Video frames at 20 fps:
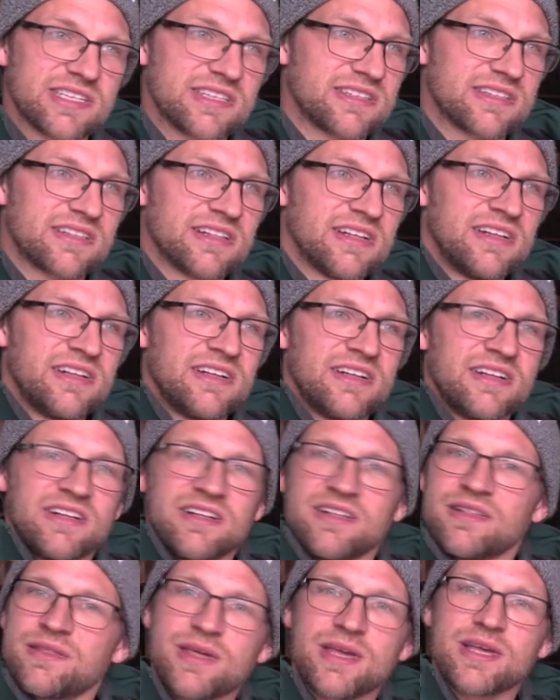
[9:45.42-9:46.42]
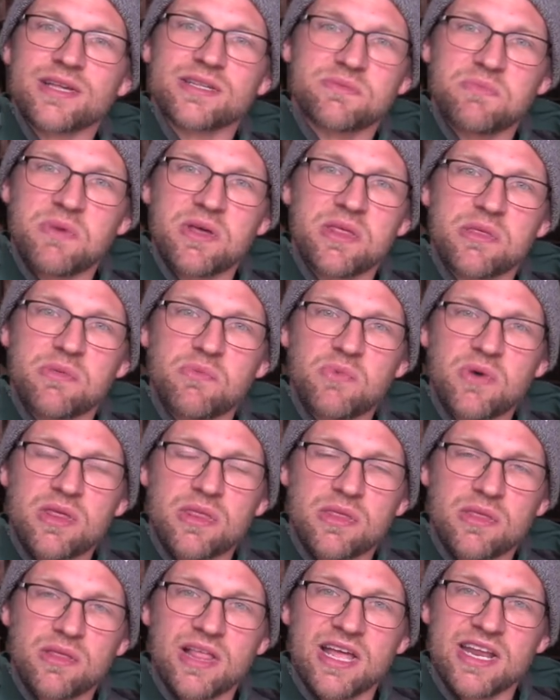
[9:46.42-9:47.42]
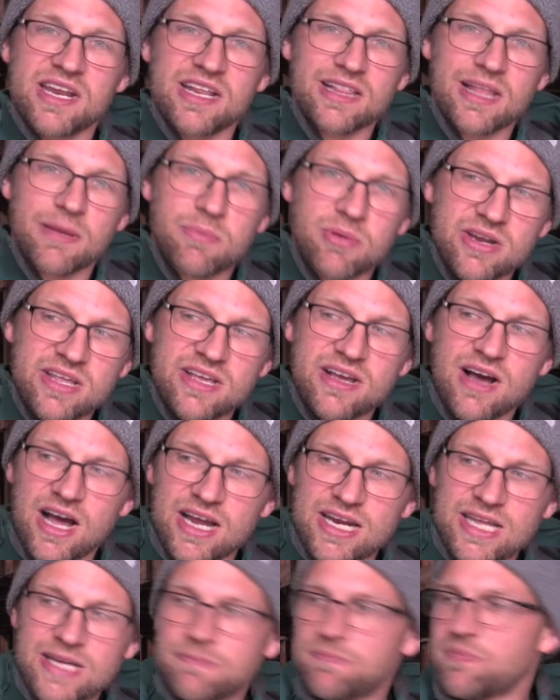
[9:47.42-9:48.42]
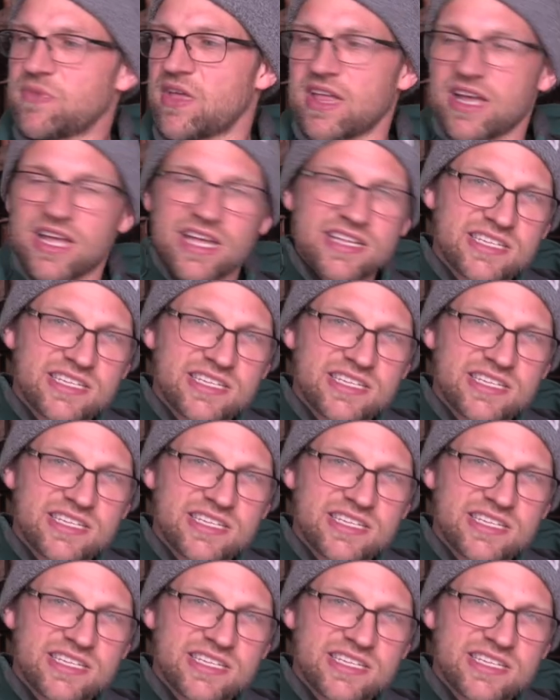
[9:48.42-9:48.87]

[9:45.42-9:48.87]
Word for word: and things with, with Lady Liberty on it. Like I